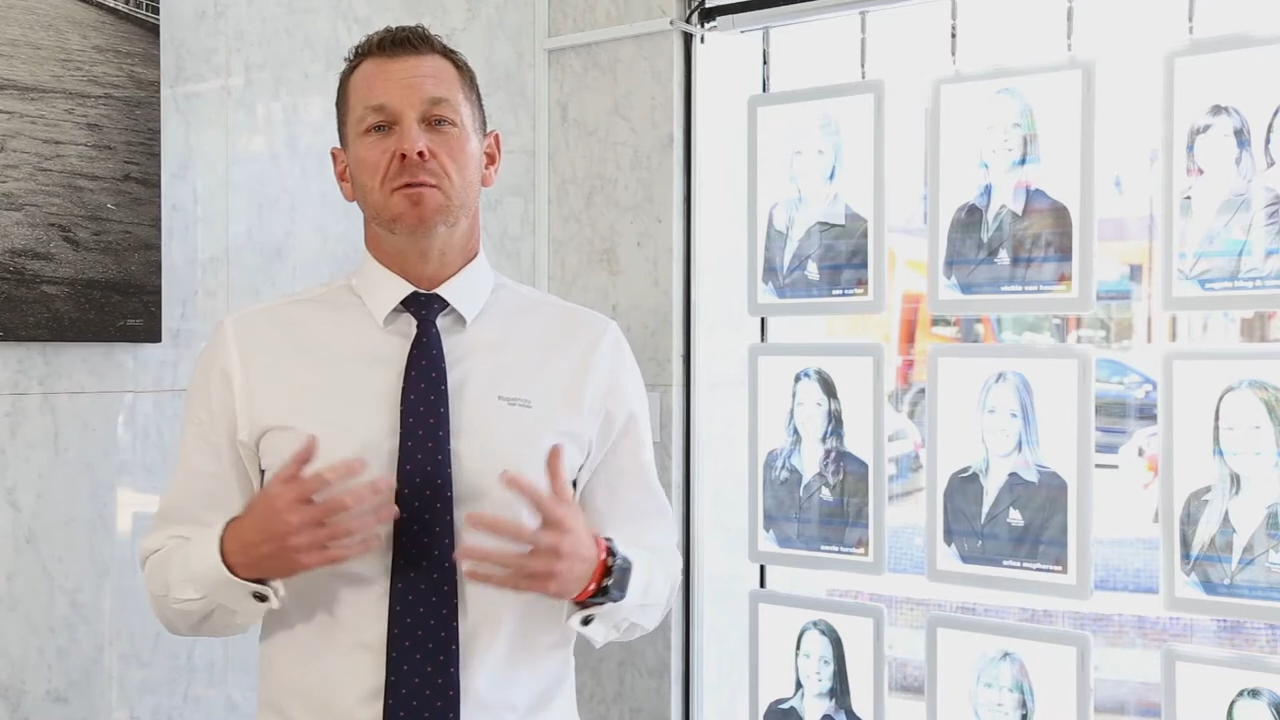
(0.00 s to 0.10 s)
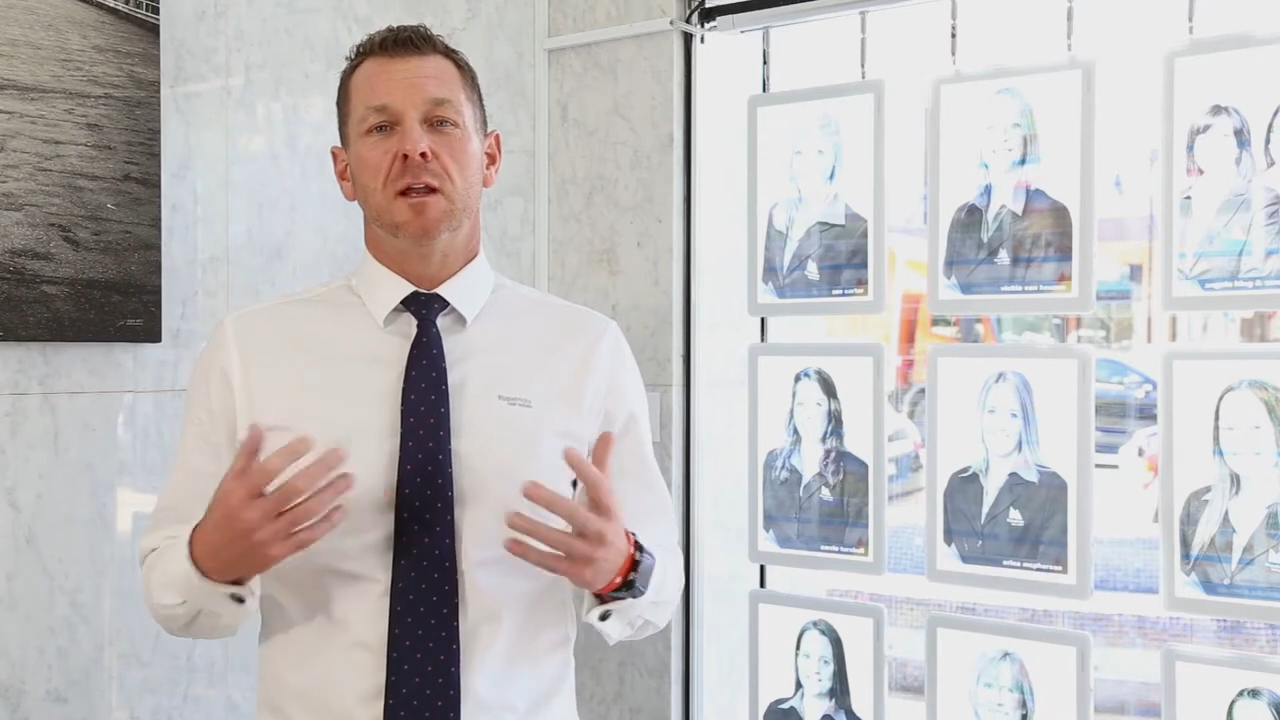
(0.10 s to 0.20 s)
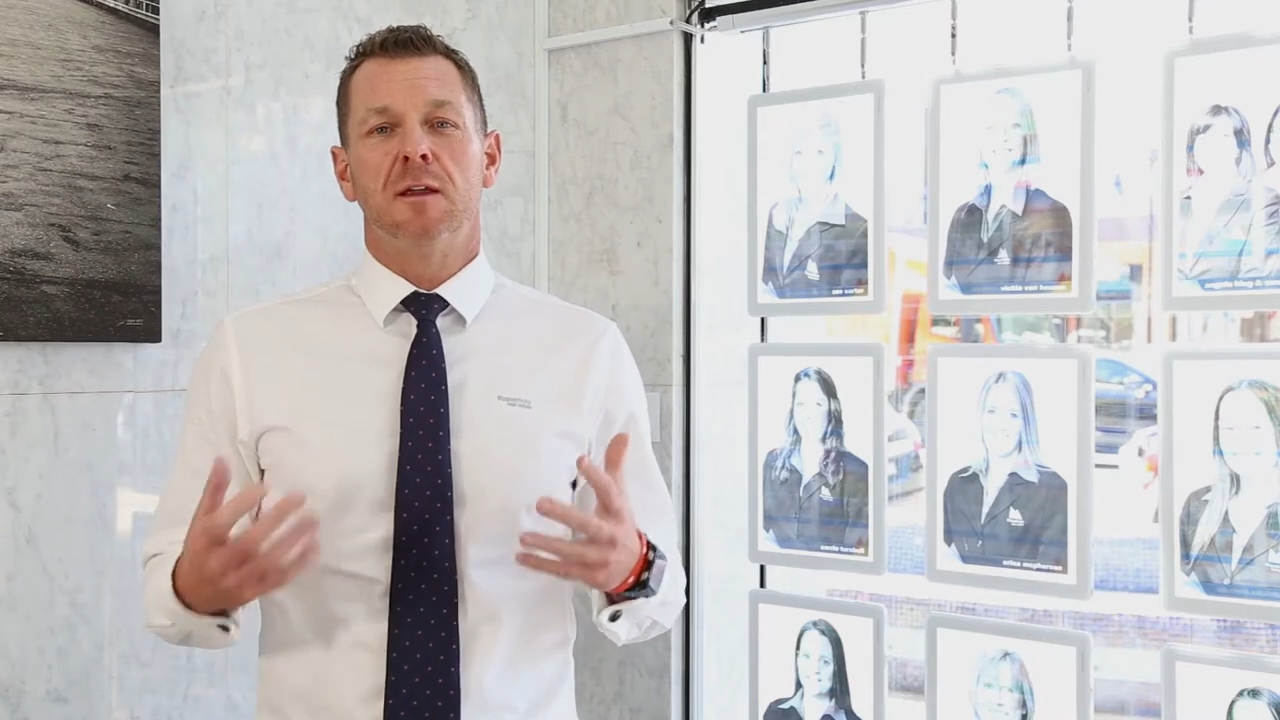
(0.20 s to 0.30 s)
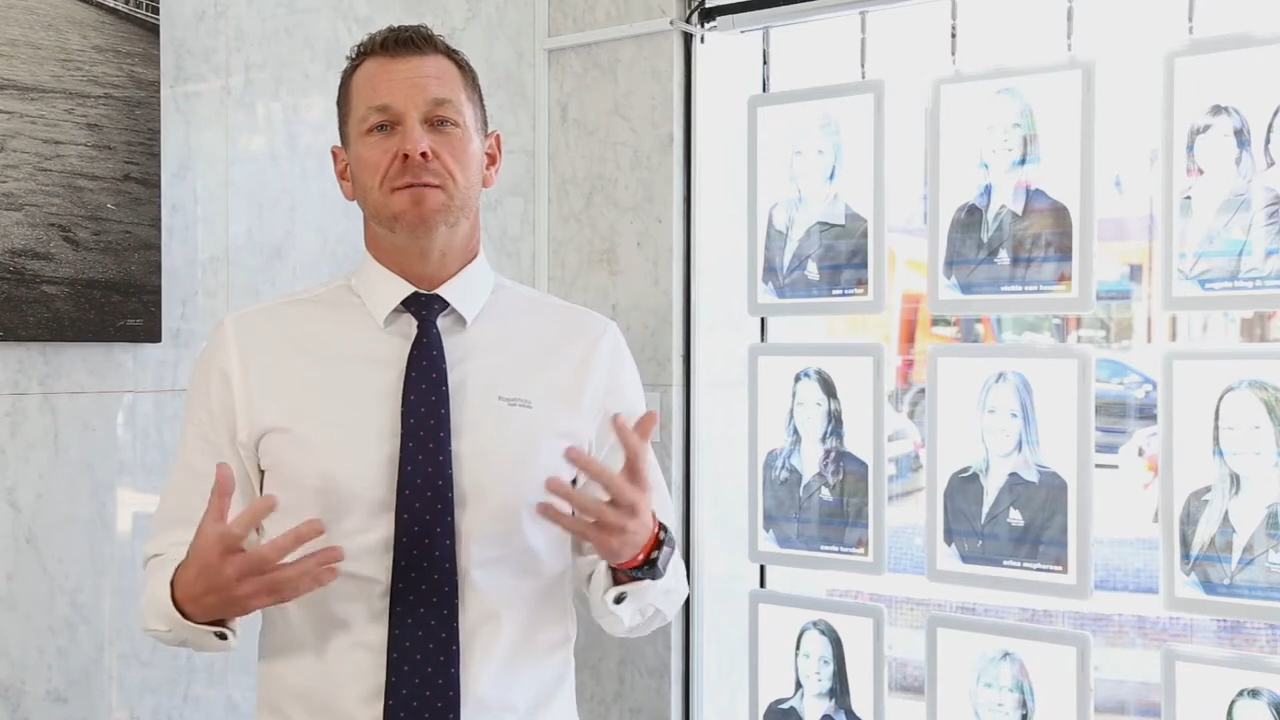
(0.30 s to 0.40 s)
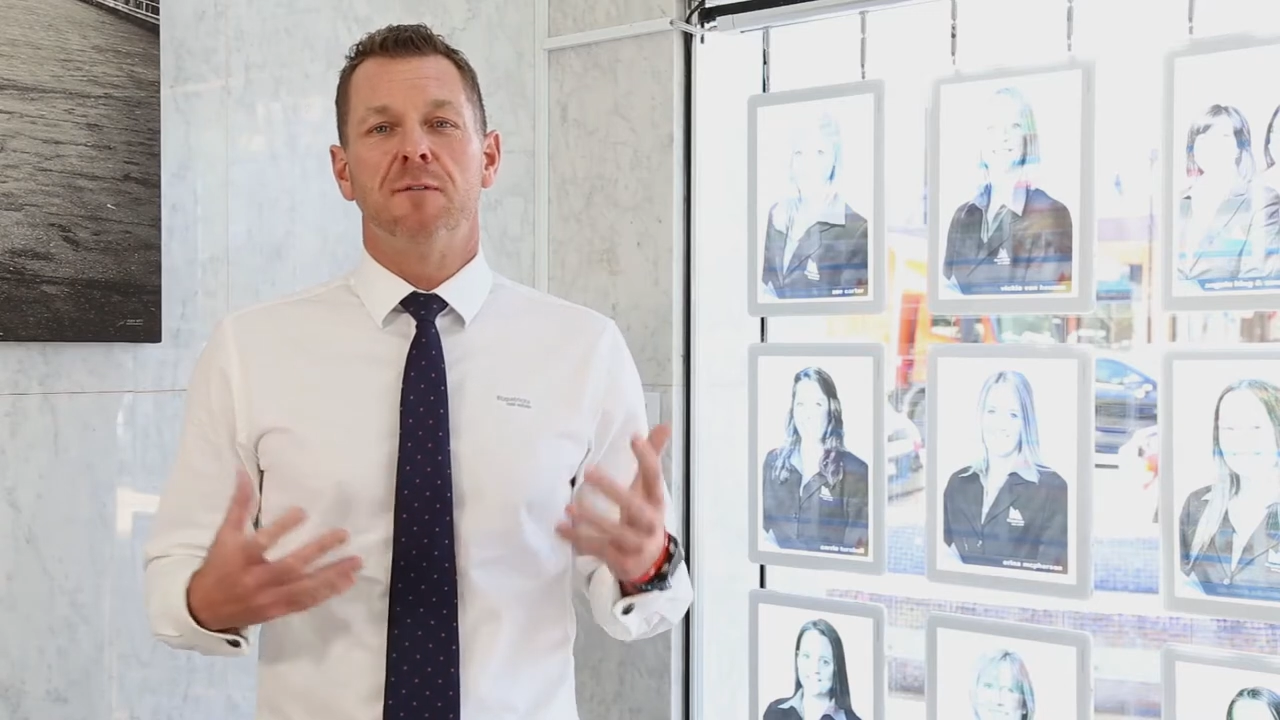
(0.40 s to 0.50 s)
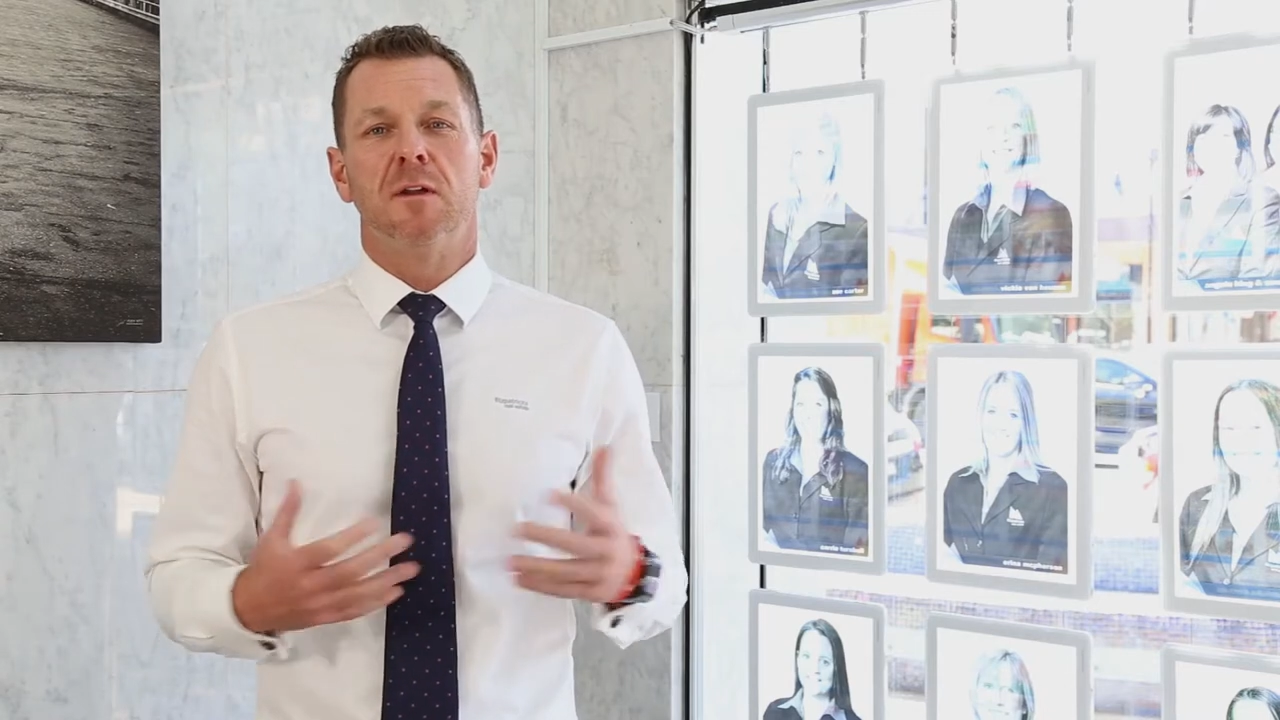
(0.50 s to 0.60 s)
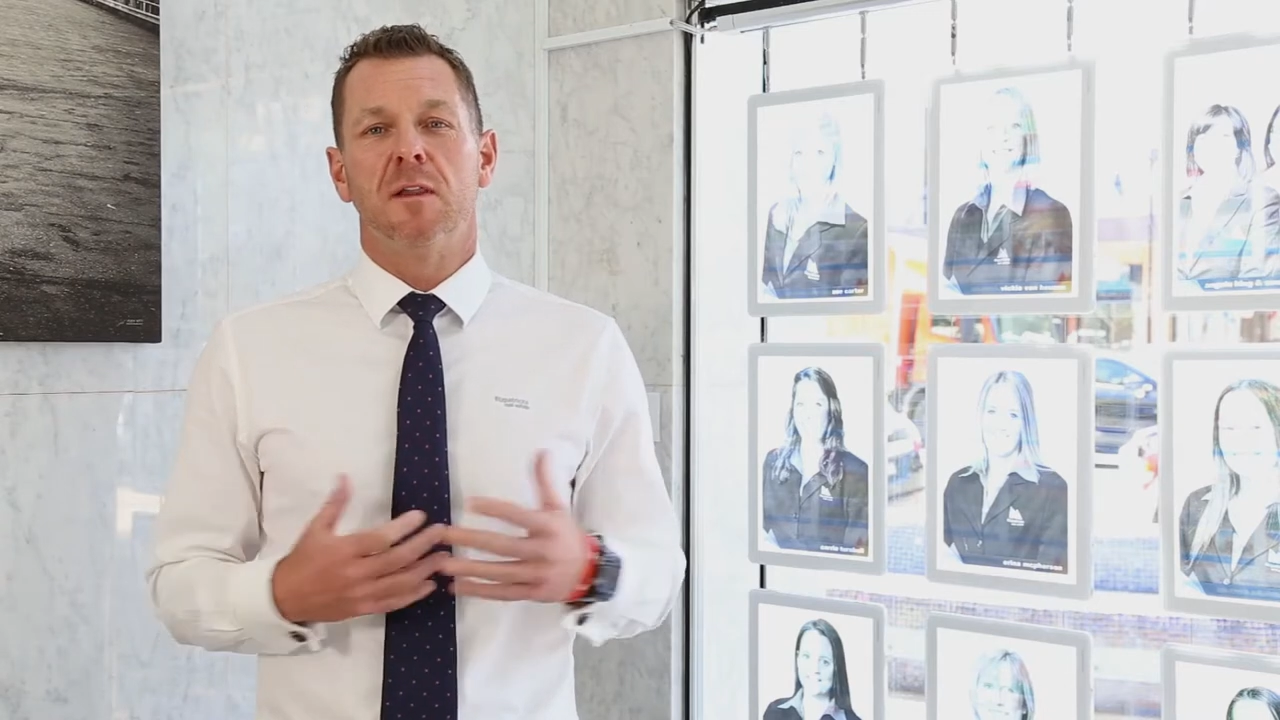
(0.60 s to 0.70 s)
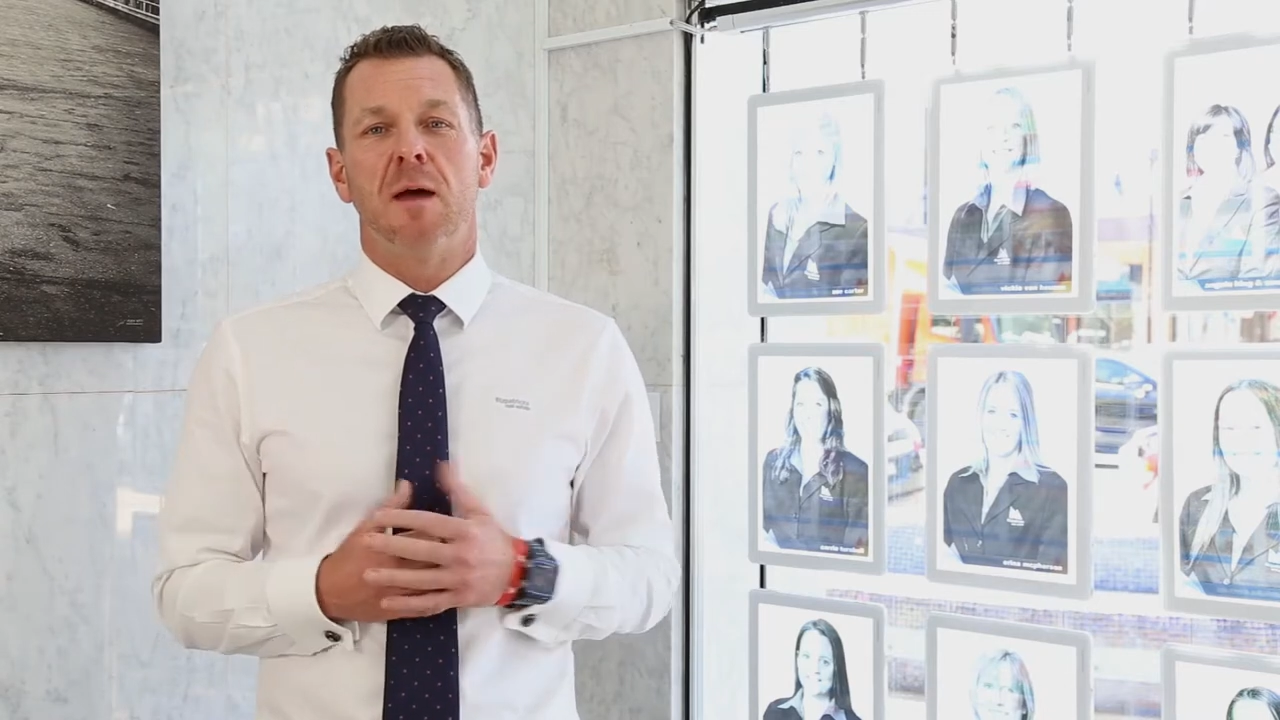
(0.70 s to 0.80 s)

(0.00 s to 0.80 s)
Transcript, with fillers: really feel